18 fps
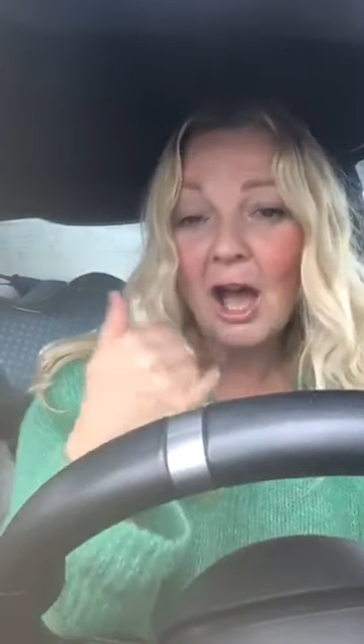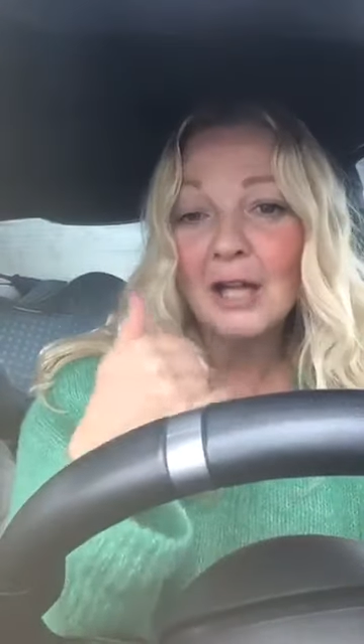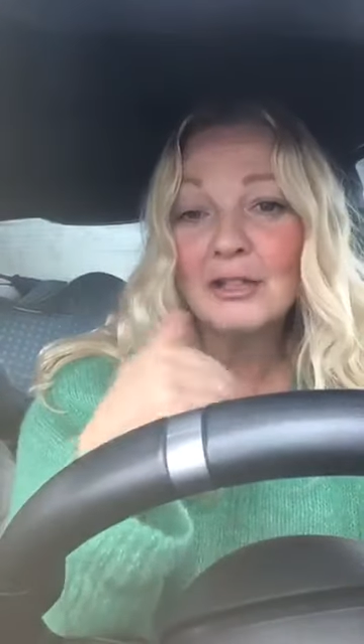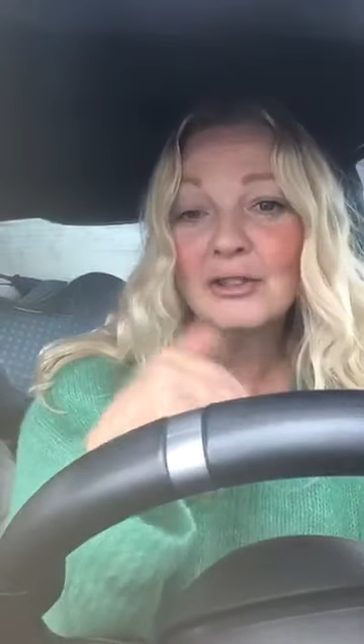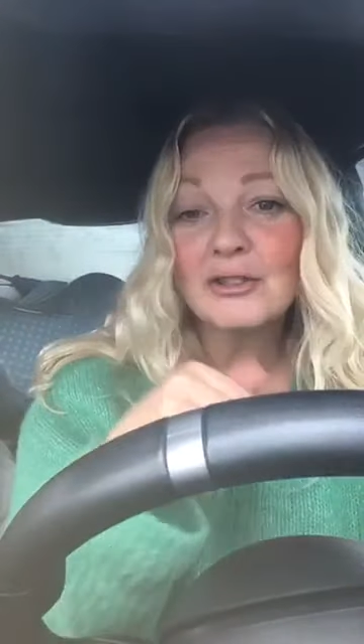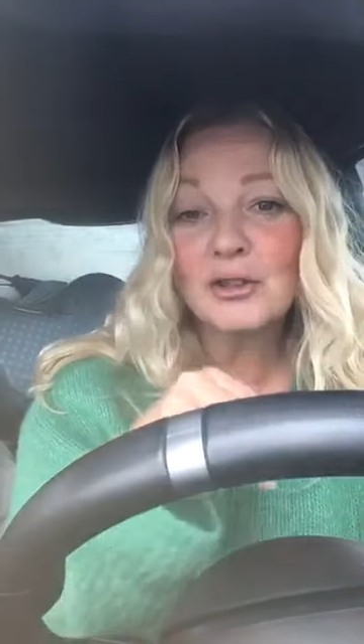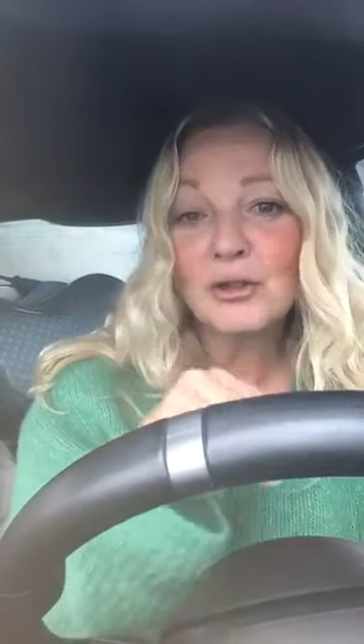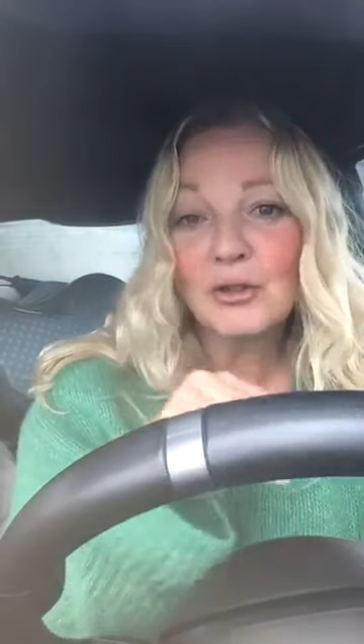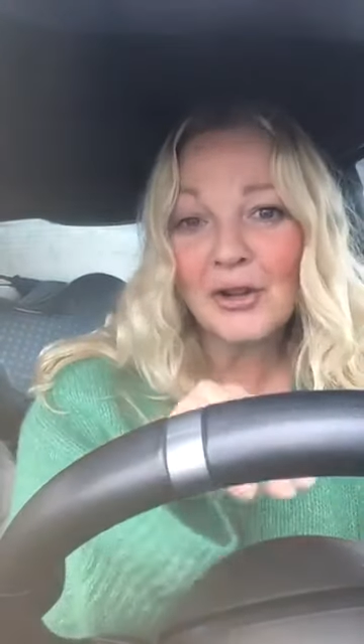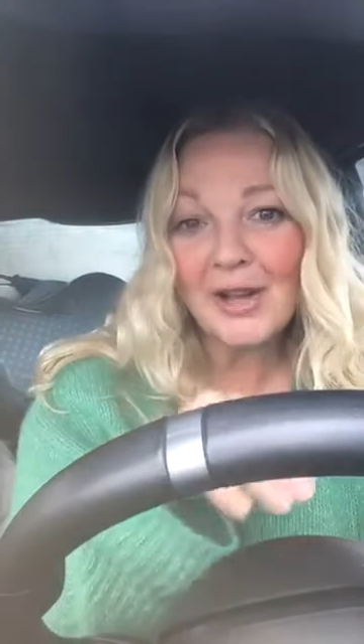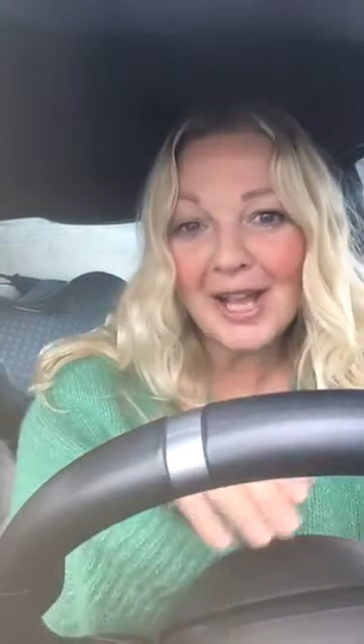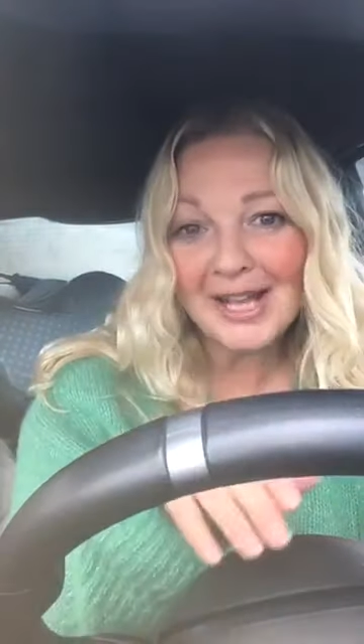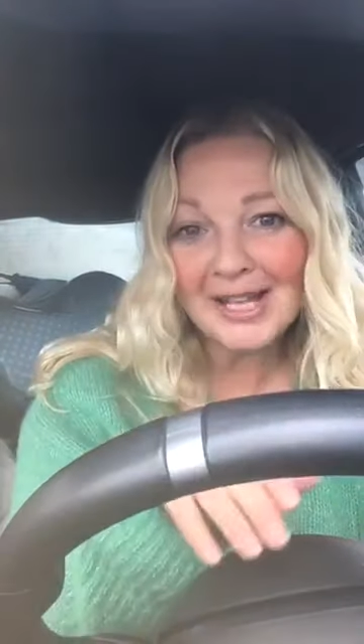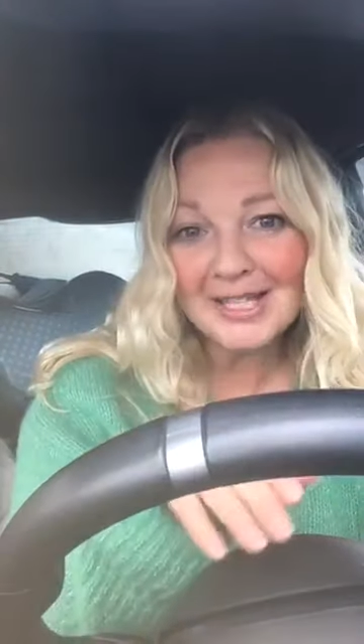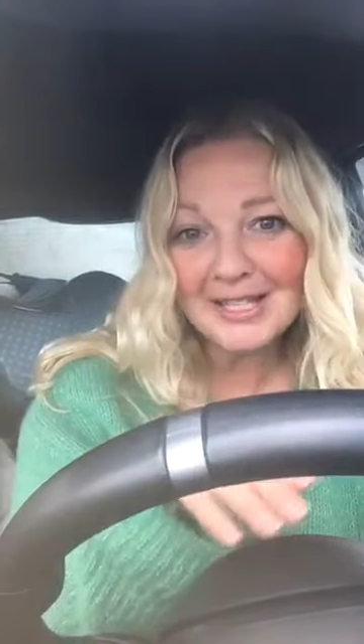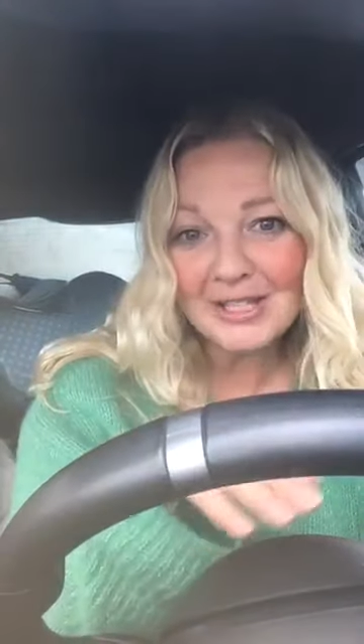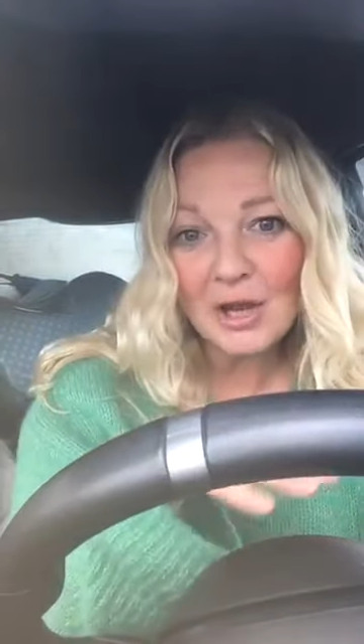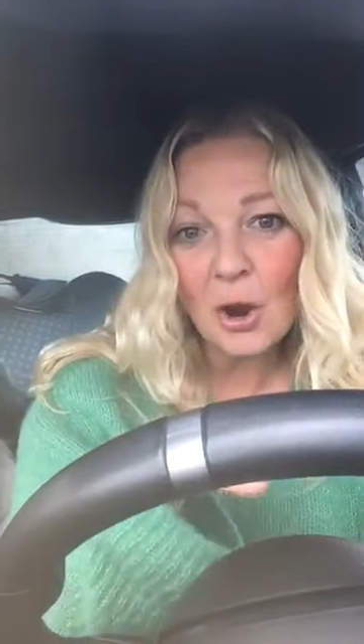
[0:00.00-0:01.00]
and
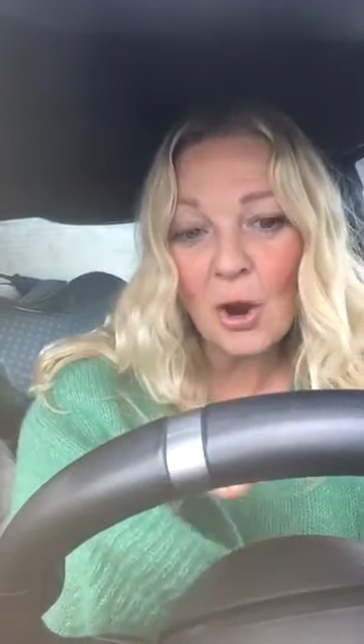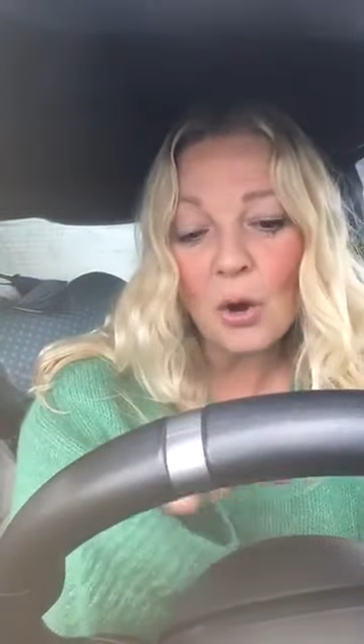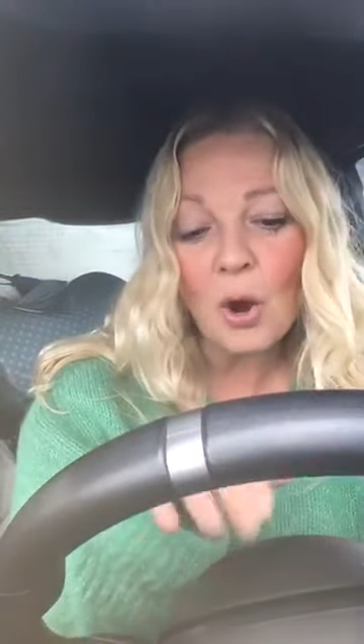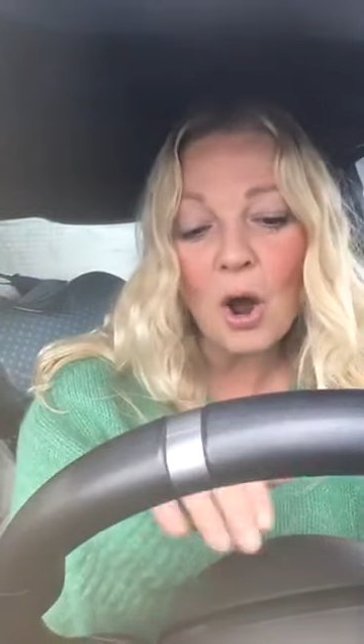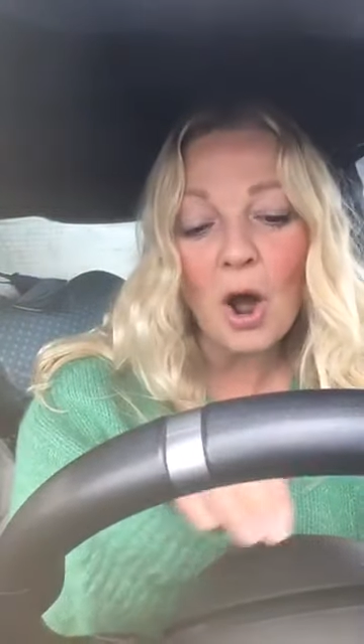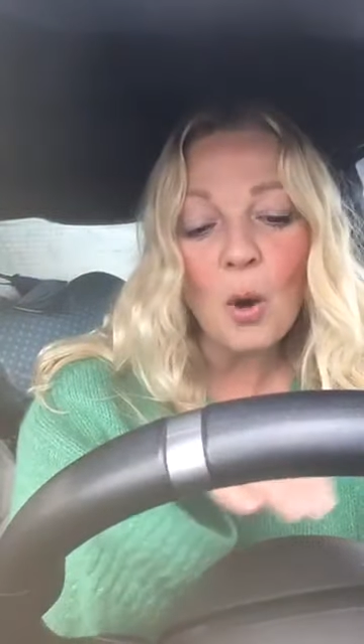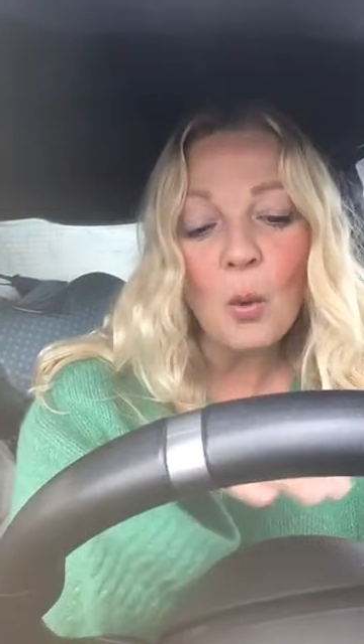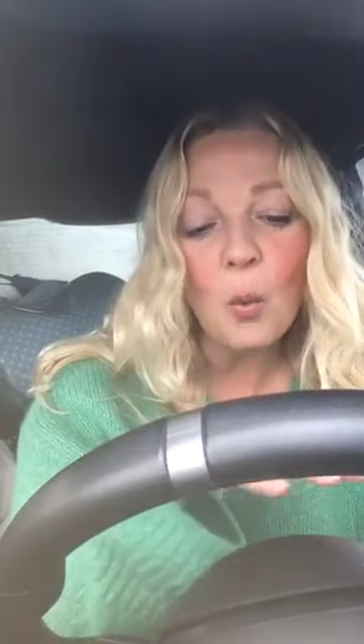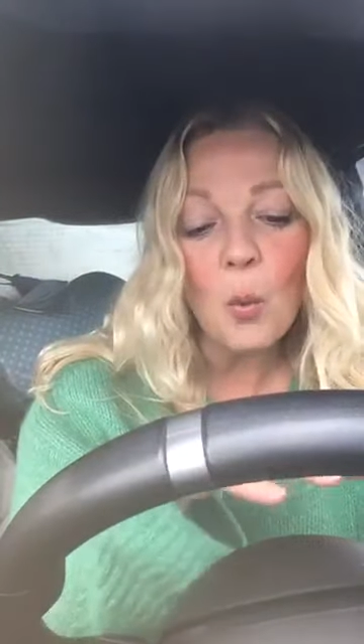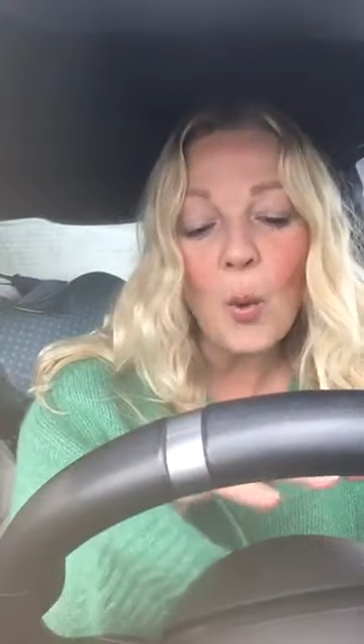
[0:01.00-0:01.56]
create a